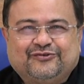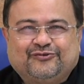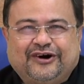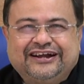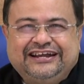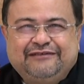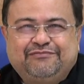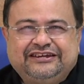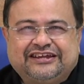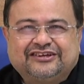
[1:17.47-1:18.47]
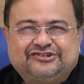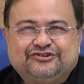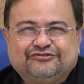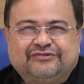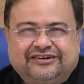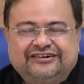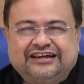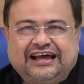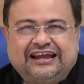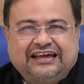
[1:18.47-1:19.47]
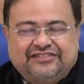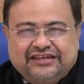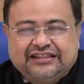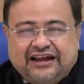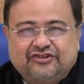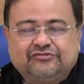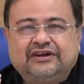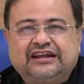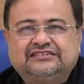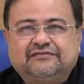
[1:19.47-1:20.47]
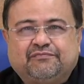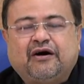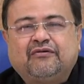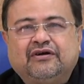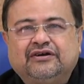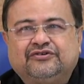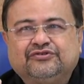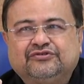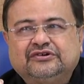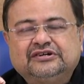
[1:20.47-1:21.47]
one deeply touched human. And I think that human has the power to